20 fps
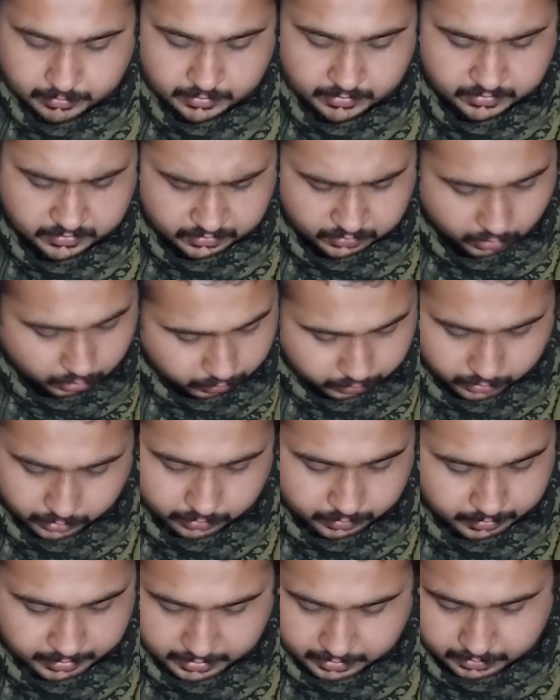It's so
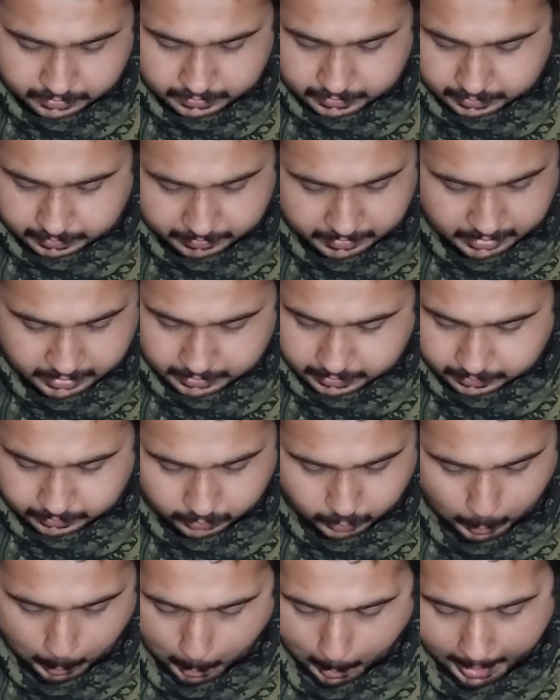new.
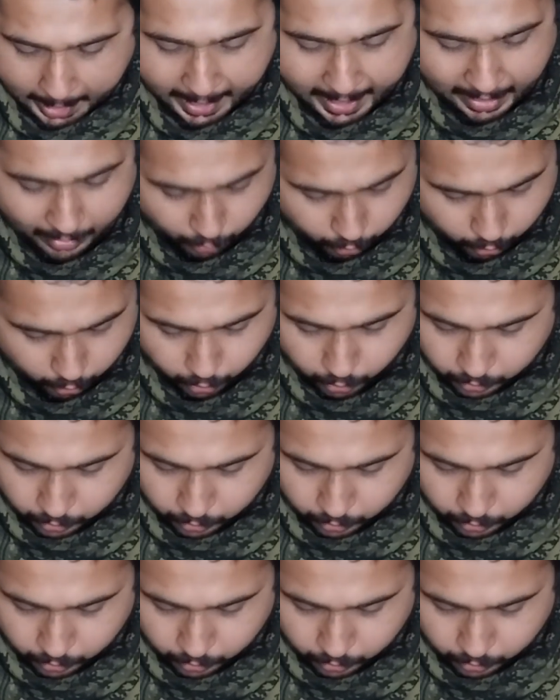Wow.